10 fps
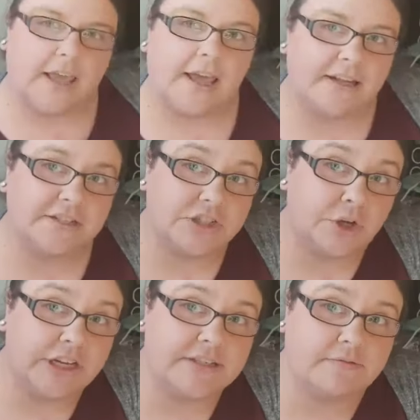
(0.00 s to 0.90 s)
And
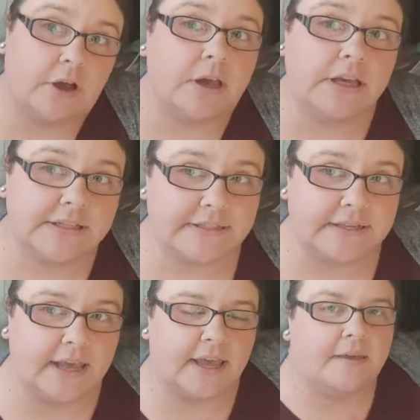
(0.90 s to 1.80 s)
John is right.
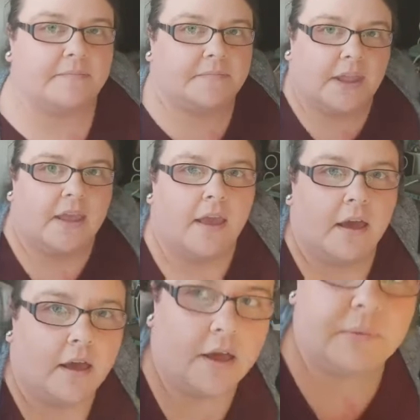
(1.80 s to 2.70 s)

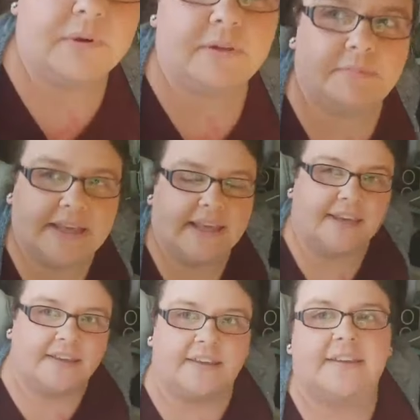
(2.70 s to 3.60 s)
I will
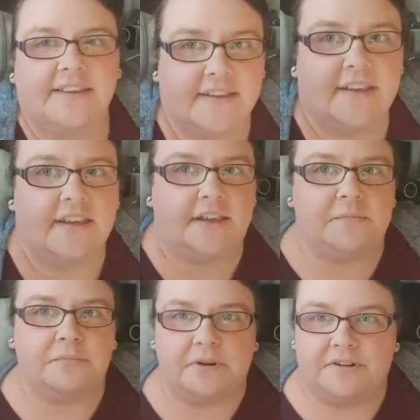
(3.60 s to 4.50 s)
be
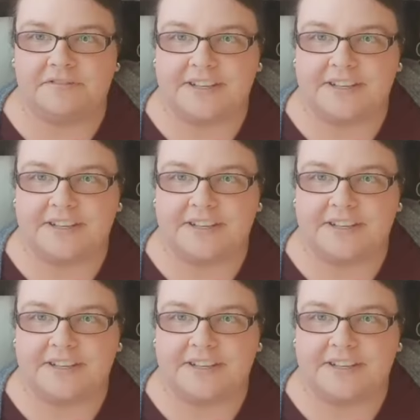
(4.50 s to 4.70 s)
one of